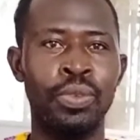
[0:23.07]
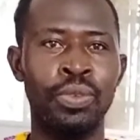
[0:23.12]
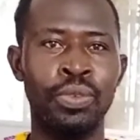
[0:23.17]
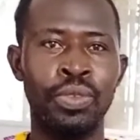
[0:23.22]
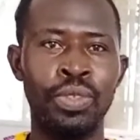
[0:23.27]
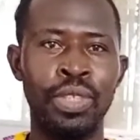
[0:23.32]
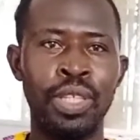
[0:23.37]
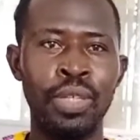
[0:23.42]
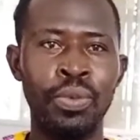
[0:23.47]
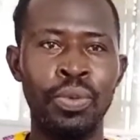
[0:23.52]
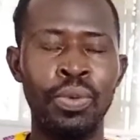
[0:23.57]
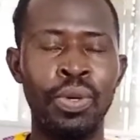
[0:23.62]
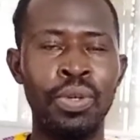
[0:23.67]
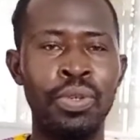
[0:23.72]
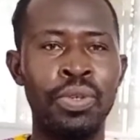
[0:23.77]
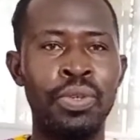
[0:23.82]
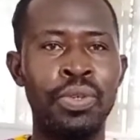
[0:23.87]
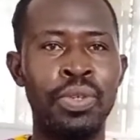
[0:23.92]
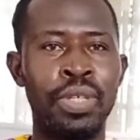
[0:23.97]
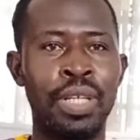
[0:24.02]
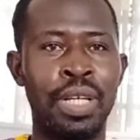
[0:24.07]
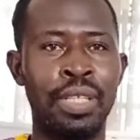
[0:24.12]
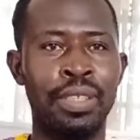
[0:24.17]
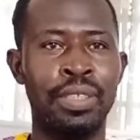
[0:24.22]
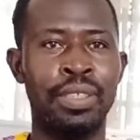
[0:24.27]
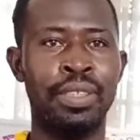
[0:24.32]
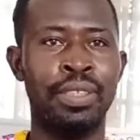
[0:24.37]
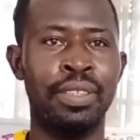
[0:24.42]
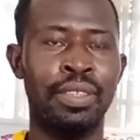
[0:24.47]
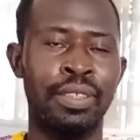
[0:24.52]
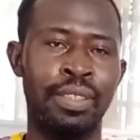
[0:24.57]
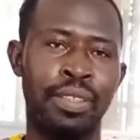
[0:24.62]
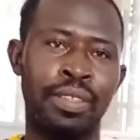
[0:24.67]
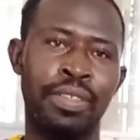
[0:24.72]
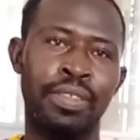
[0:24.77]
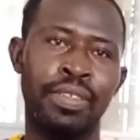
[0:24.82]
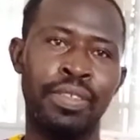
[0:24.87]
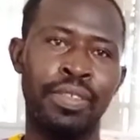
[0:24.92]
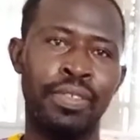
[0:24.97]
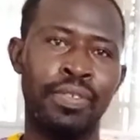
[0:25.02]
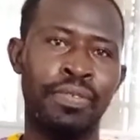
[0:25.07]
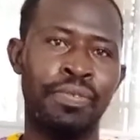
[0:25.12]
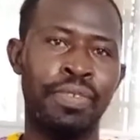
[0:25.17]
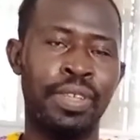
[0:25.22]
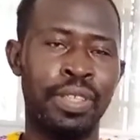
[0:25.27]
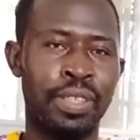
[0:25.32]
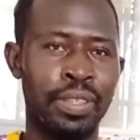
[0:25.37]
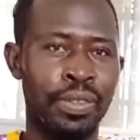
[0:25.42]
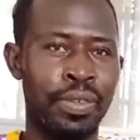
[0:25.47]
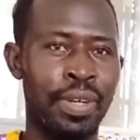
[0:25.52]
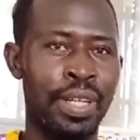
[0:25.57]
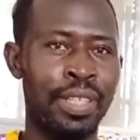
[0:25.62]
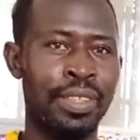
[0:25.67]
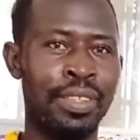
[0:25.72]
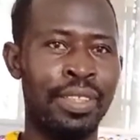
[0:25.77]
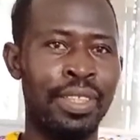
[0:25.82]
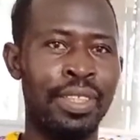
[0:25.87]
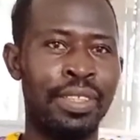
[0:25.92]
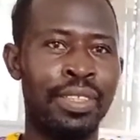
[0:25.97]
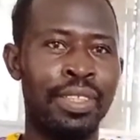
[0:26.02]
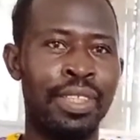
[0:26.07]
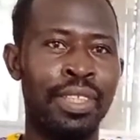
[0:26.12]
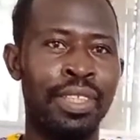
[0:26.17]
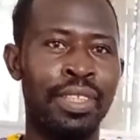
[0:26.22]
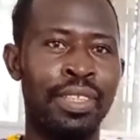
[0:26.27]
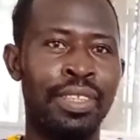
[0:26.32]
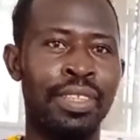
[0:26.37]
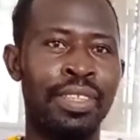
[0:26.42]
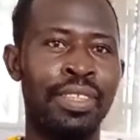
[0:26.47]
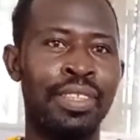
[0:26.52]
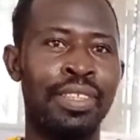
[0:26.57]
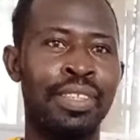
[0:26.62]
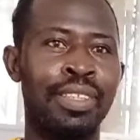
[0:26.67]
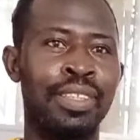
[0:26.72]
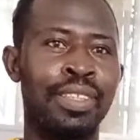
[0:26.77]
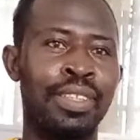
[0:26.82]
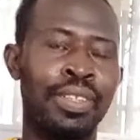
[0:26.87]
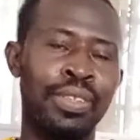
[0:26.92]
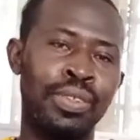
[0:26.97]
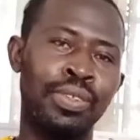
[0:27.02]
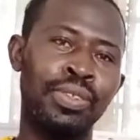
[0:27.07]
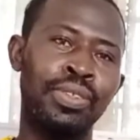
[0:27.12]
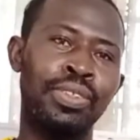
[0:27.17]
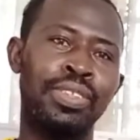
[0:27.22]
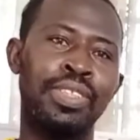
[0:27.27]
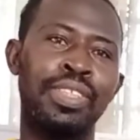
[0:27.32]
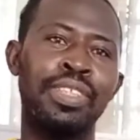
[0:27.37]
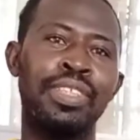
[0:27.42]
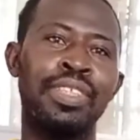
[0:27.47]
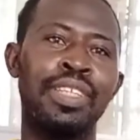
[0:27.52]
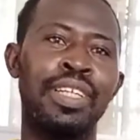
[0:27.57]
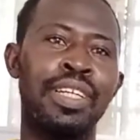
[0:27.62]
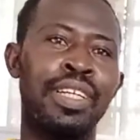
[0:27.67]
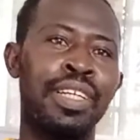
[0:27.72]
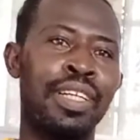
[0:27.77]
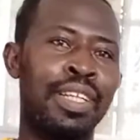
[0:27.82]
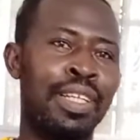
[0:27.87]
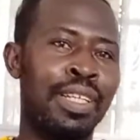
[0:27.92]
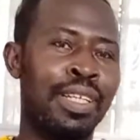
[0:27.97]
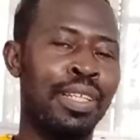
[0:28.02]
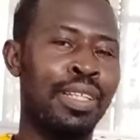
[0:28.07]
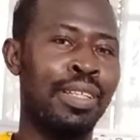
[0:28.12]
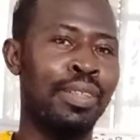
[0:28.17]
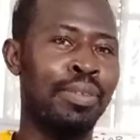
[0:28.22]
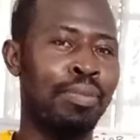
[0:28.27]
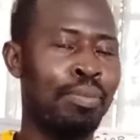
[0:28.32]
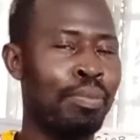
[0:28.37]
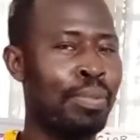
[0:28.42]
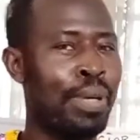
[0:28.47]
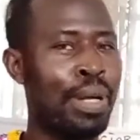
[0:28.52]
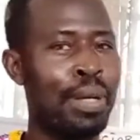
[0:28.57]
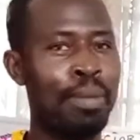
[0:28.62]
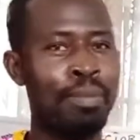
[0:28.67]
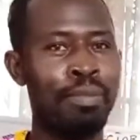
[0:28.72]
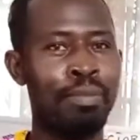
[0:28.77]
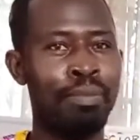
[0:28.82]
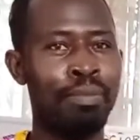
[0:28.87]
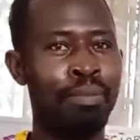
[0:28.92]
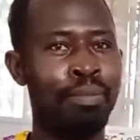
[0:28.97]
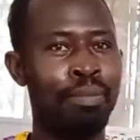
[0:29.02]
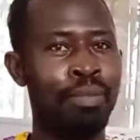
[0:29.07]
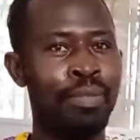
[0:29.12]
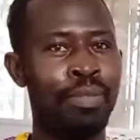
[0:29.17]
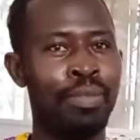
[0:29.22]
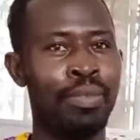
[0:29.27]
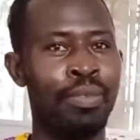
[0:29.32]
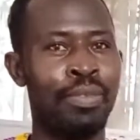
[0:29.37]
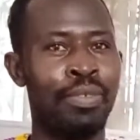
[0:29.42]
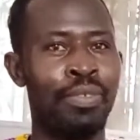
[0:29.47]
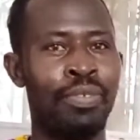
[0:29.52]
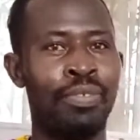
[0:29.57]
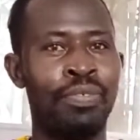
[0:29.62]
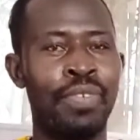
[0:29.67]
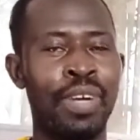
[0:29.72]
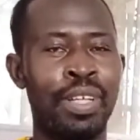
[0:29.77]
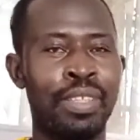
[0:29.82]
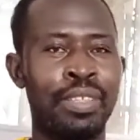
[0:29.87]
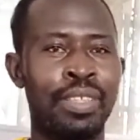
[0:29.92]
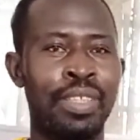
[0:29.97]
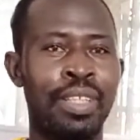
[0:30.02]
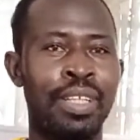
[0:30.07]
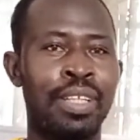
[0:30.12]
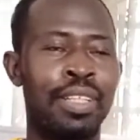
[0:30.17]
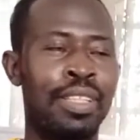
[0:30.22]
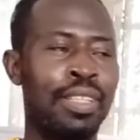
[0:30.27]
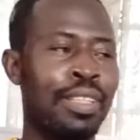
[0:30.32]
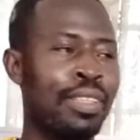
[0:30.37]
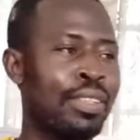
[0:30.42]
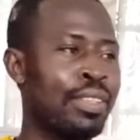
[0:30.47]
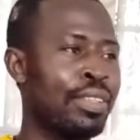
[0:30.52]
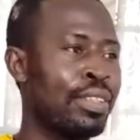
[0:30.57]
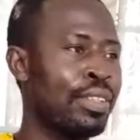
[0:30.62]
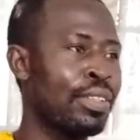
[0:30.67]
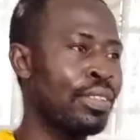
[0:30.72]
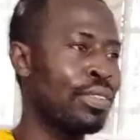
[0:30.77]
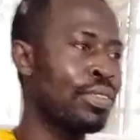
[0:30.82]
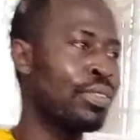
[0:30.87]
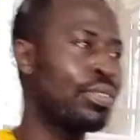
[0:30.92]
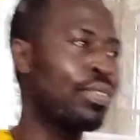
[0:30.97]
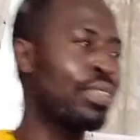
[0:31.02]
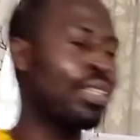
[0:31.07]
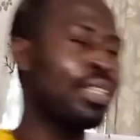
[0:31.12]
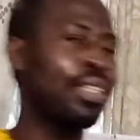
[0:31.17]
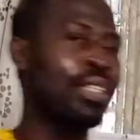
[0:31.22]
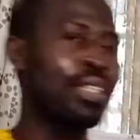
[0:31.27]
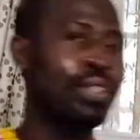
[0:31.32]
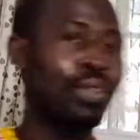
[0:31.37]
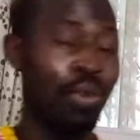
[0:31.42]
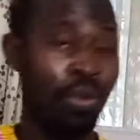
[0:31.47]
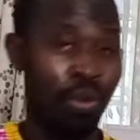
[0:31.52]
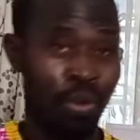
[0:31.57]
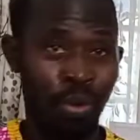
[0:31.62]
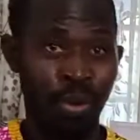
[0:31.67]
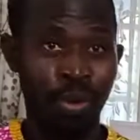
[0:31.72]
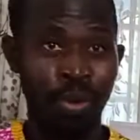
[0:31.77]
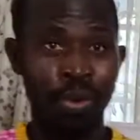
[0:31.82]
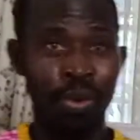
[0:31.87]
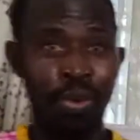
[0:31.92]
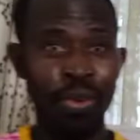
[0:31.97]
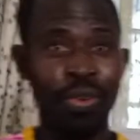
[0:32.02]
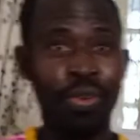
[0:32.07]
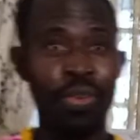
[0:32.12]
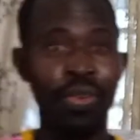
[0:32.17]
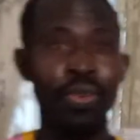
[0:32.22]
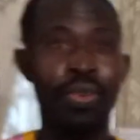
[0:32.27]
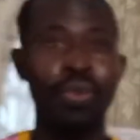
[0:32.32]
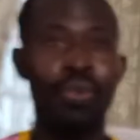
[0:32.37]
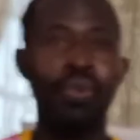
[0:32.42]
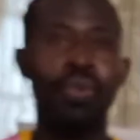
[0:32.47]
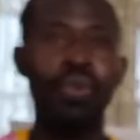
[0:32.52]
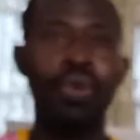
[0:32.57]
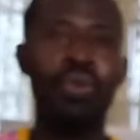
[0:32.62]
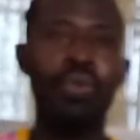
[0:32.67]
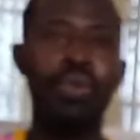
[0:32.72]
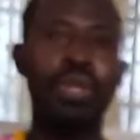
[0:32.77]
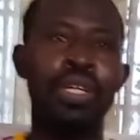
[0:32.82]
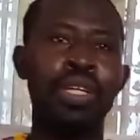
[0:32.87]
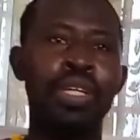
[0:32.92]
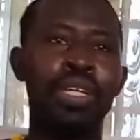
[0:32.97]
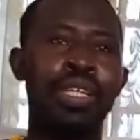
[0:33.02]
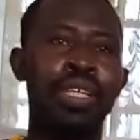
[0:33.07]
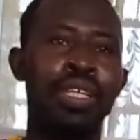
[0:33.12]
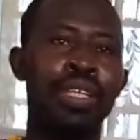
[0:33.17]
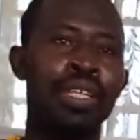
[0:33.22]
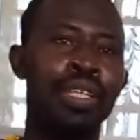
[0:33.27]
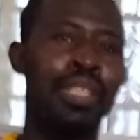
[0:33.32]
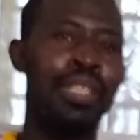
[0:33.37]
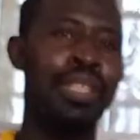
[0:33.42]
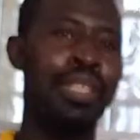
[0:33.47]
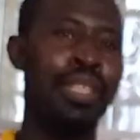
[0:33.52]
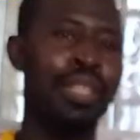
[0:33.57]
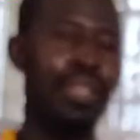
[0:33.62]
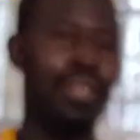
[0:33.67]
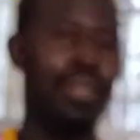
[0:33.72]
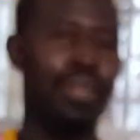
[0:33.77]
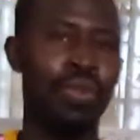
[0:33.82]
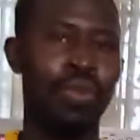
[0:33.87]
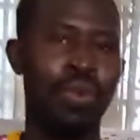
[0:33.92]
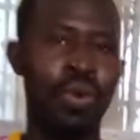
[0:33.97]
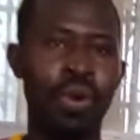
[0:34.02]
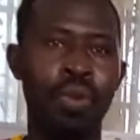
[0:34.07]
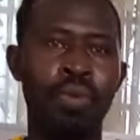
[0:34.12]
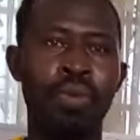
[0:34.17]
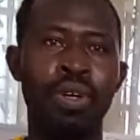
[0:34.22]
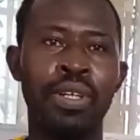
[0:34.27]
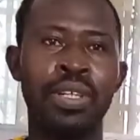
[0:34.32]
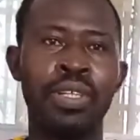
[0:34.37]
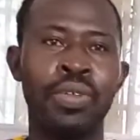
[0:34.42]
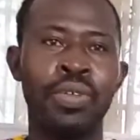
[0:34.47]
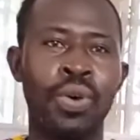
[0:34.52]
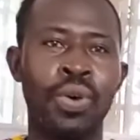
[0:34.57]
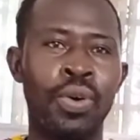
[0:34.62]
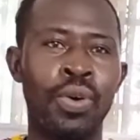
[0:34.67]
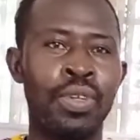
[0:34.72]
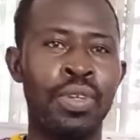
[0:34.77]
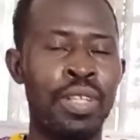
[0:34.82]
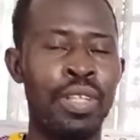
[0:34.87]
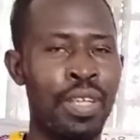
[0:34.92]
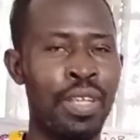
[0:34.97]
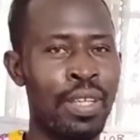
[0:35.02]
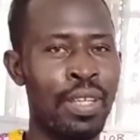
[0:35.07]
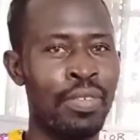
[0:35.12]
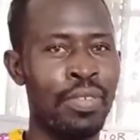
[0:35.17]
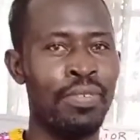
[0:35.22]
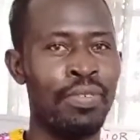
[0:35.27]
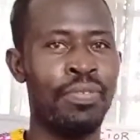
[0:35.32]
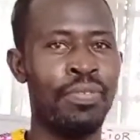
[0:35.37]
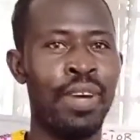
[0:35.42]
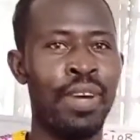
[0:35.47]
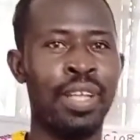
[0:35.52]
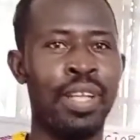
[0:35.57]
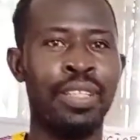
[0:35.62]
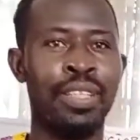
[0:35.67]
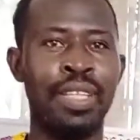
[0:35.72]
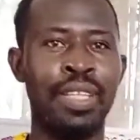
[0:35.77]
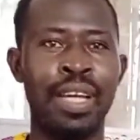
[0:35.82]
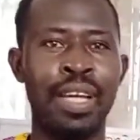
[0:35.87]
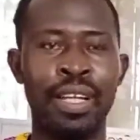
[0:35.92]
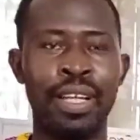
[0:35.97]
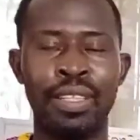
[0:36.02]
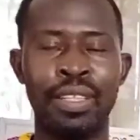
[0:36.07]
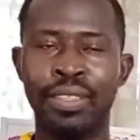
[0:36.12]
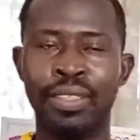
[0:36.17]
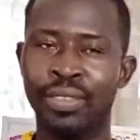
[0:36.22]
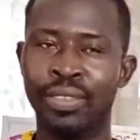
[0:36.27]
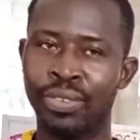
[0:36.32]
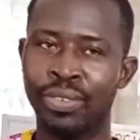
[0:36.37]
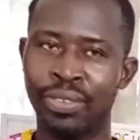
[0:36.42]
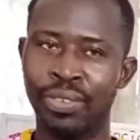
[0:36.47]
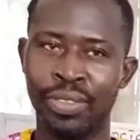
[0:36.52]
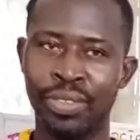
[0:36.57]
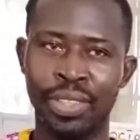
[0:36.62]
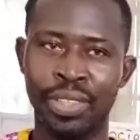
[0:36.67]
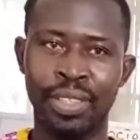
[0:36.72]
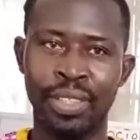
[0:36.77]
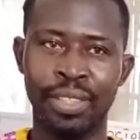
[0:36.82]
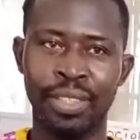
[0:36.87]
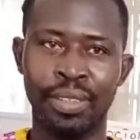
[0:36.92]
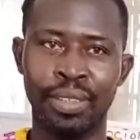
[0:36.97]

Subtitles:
today we want to look at factorization using the prime factor tree, or what we commonly call the factor tree.